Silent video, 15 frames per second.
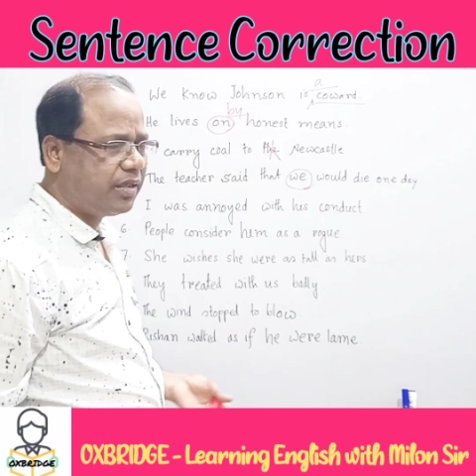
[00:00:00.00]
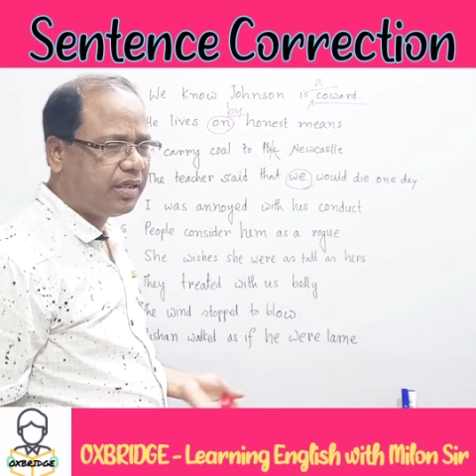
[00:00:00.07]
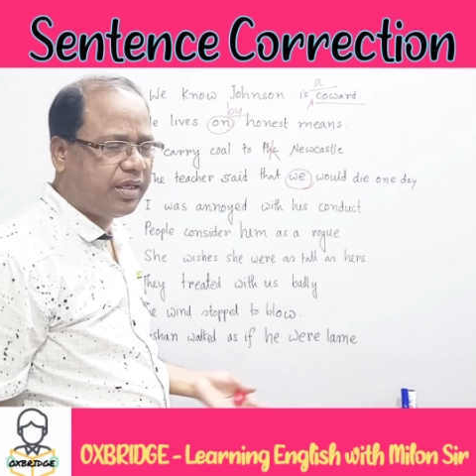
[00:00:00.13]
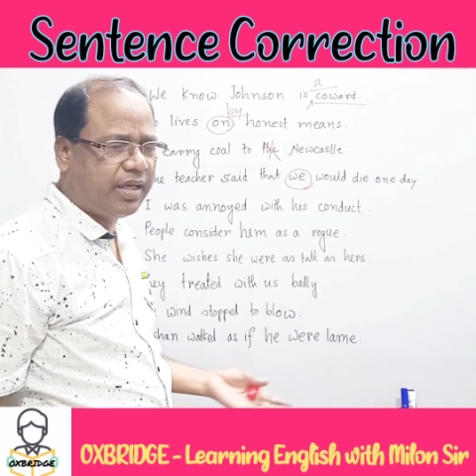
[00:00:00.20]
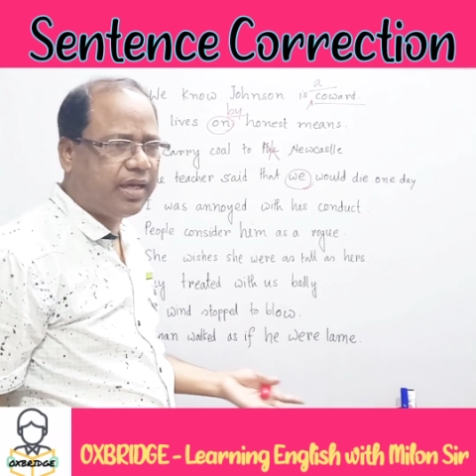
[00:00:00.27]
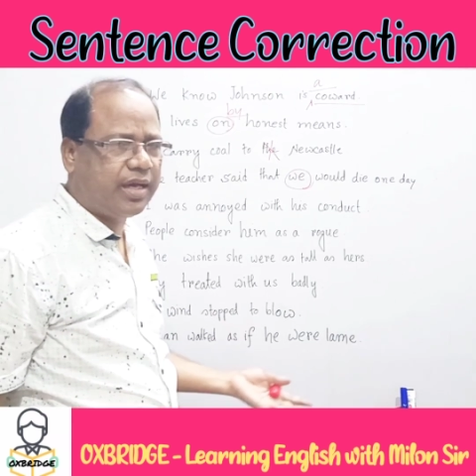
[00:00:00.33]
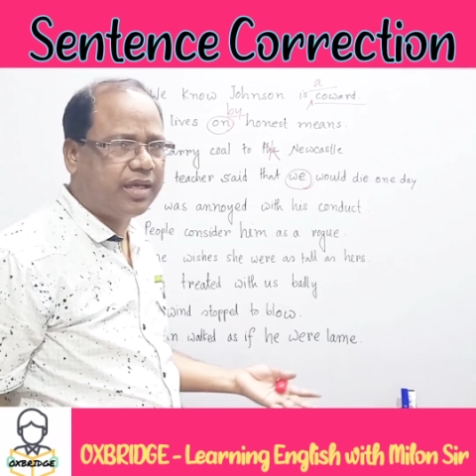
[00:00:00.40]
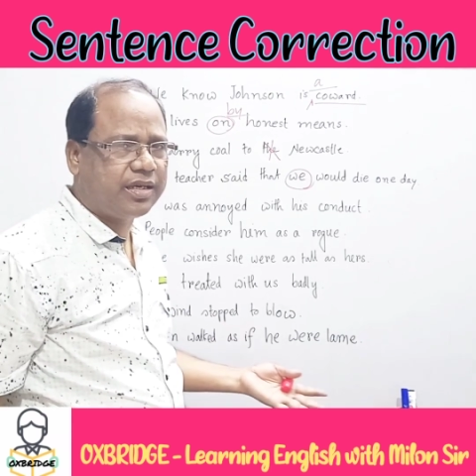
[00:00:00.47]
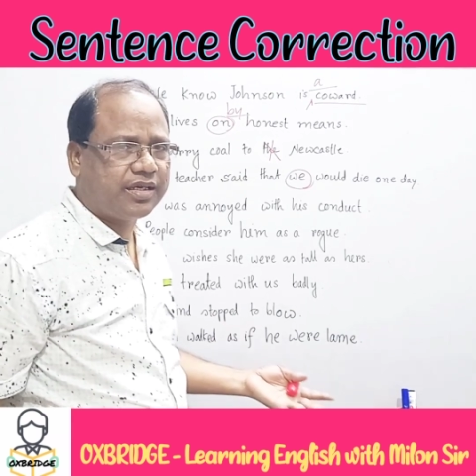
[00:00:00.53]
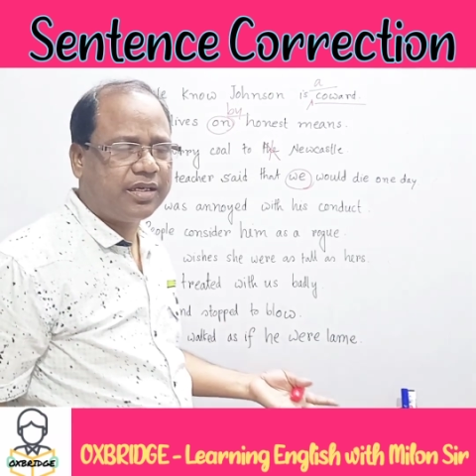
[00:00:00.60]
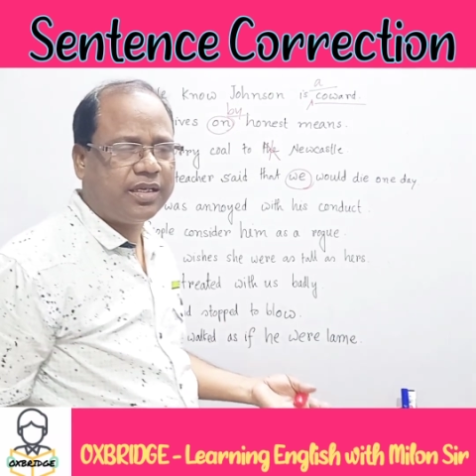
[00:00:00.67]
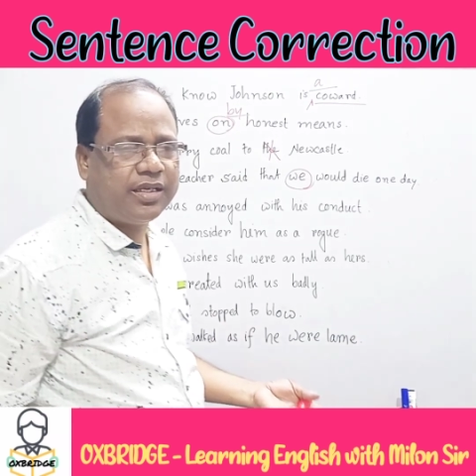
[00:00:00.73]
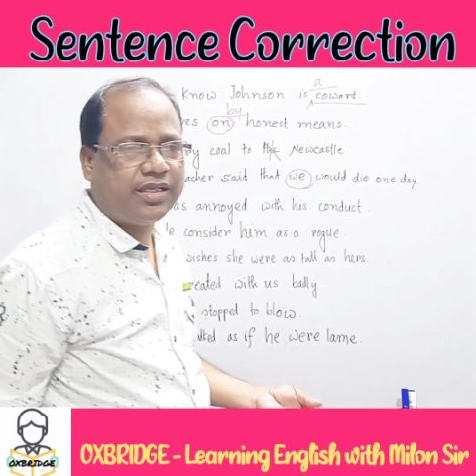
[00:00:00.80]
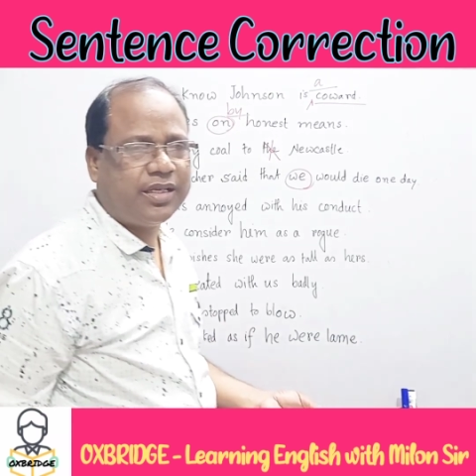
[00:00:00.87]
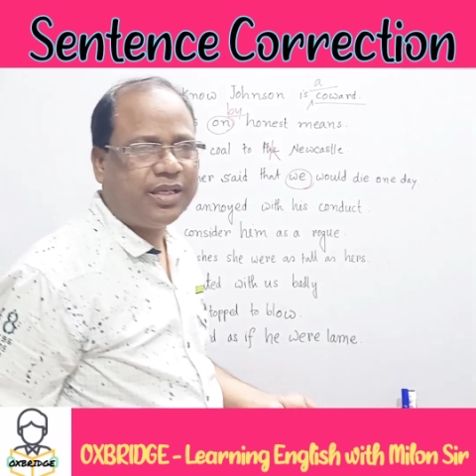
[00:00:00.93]
Here,
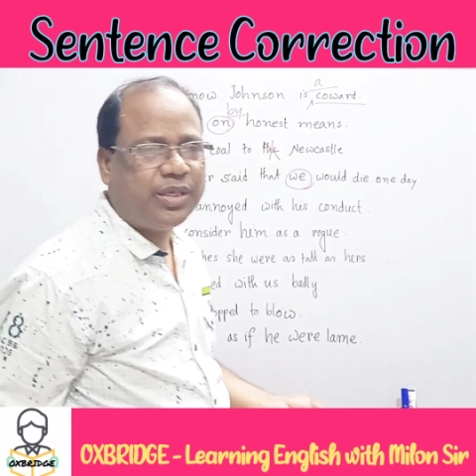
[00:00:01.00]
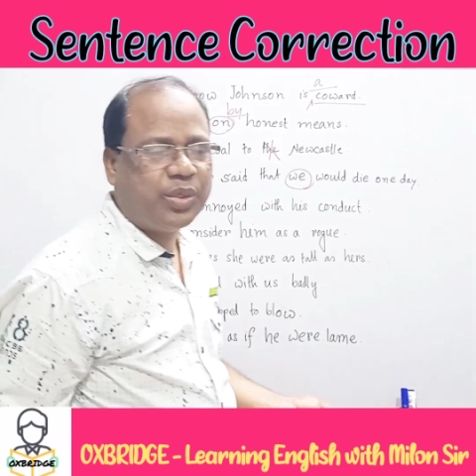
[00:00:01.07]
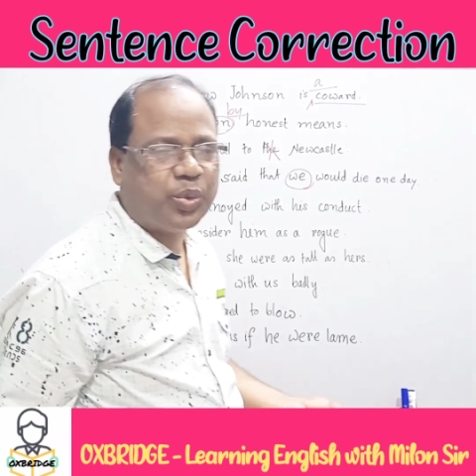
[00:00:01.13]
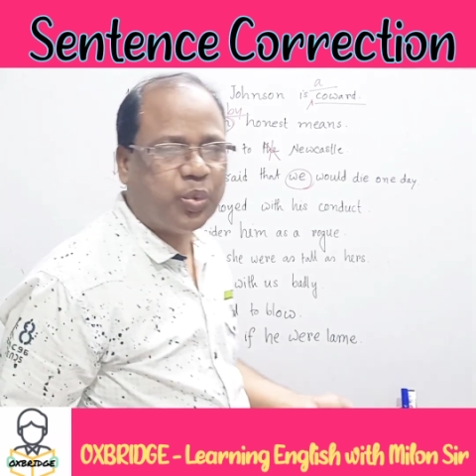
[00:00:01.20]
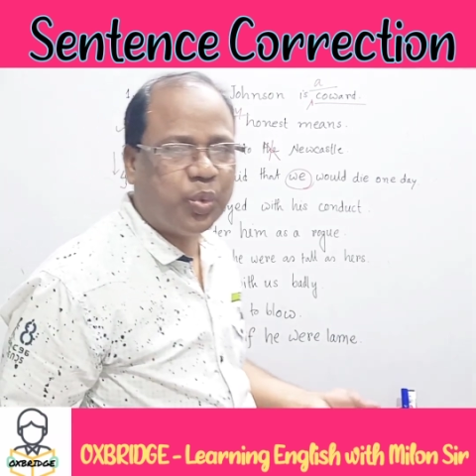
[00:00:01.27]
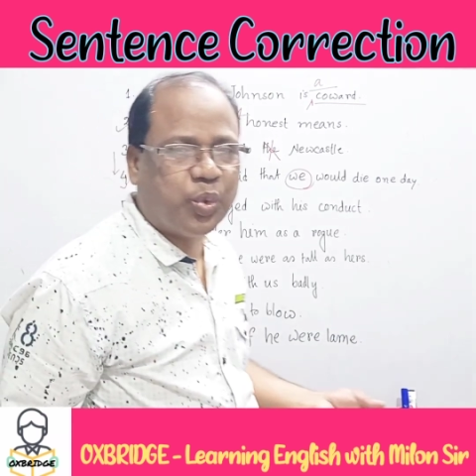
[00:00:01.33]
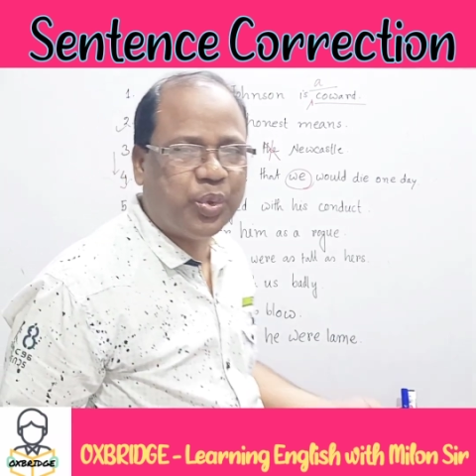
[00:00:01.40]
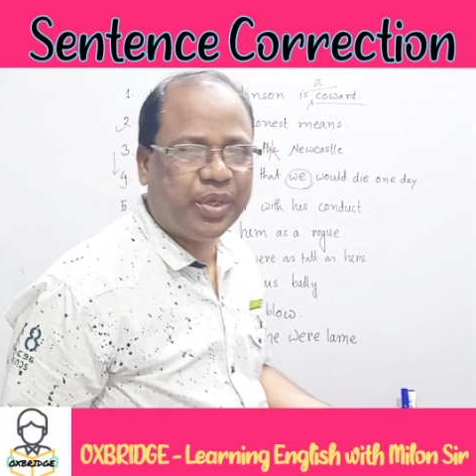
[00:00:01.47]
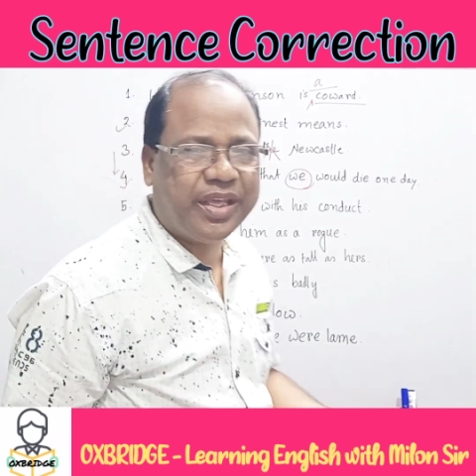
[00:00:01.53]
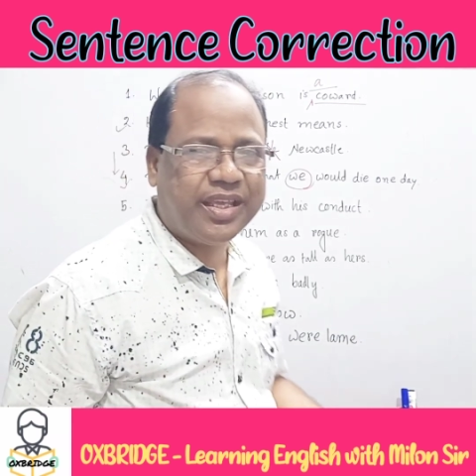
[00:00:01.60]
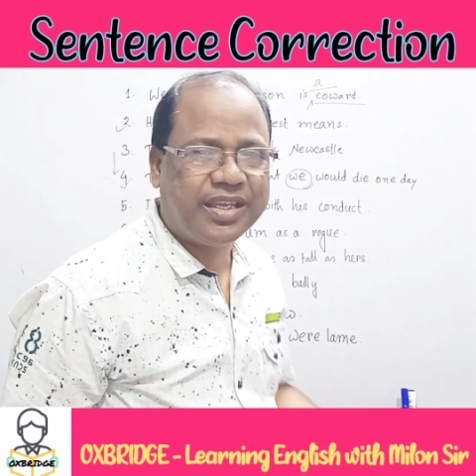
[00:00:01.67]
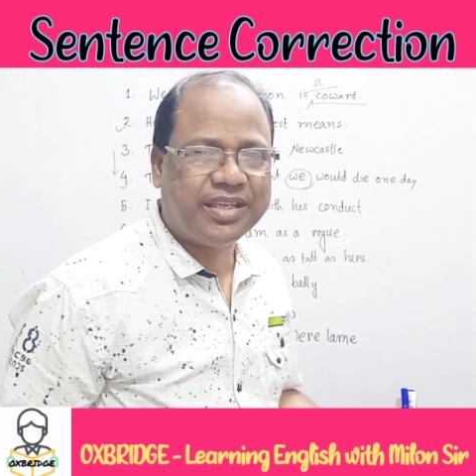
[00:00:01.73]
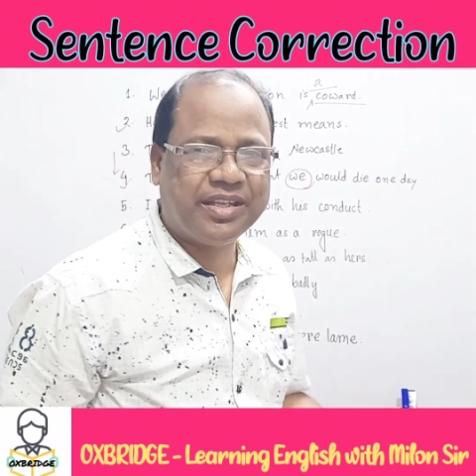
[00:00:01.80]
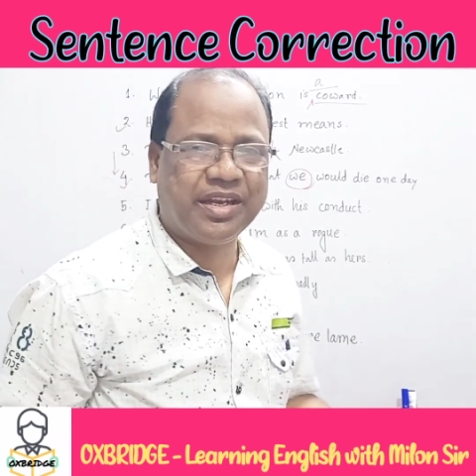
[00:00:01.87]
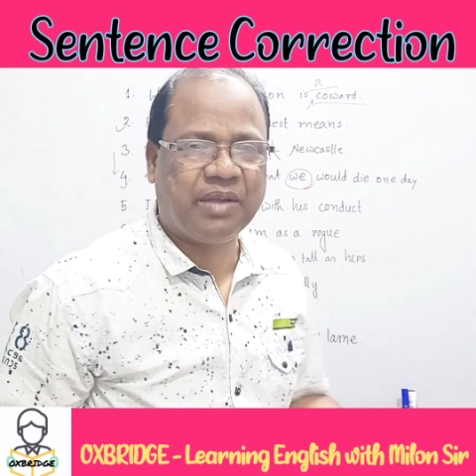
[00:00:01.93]

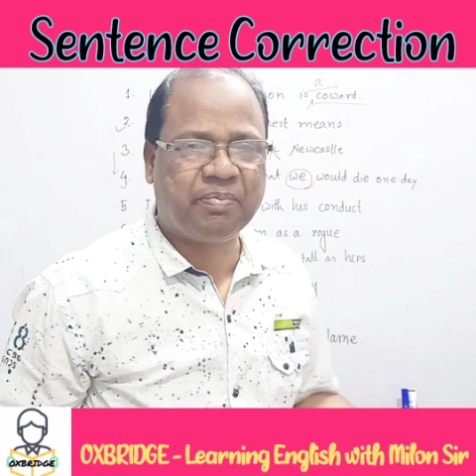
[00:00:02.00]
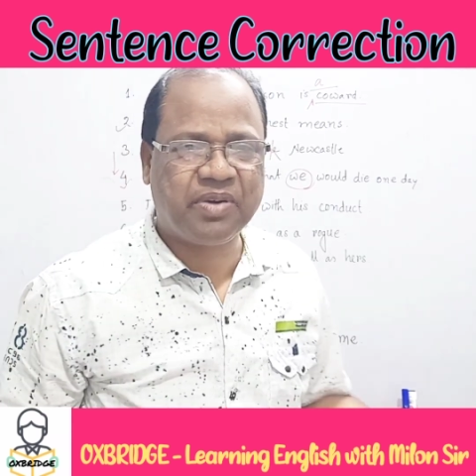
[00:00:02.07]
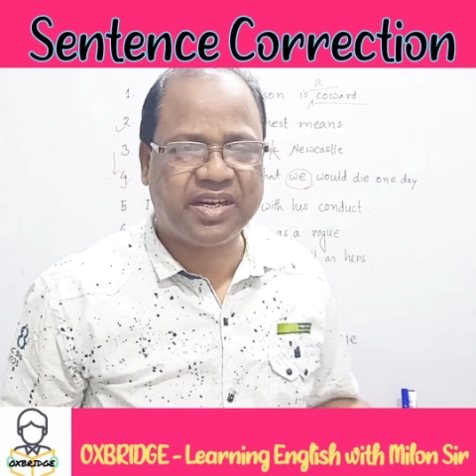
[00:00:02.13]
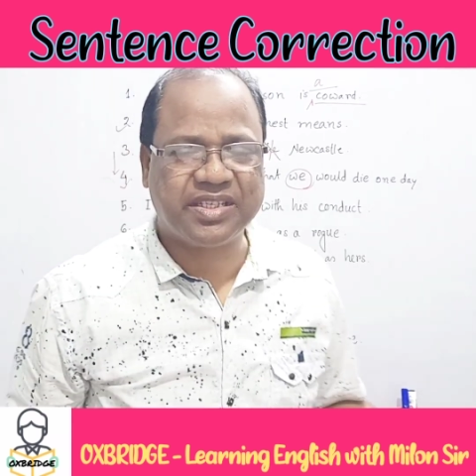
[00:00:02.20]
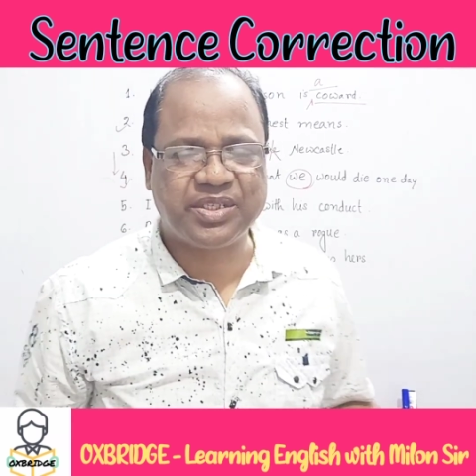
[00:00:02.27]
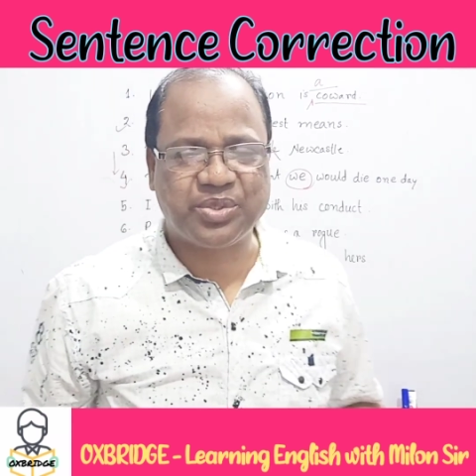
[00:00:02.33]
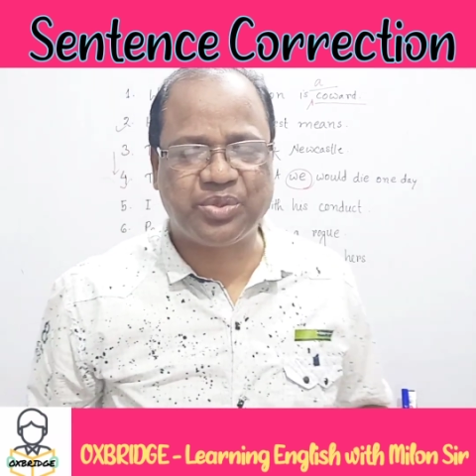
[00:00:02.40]
we refers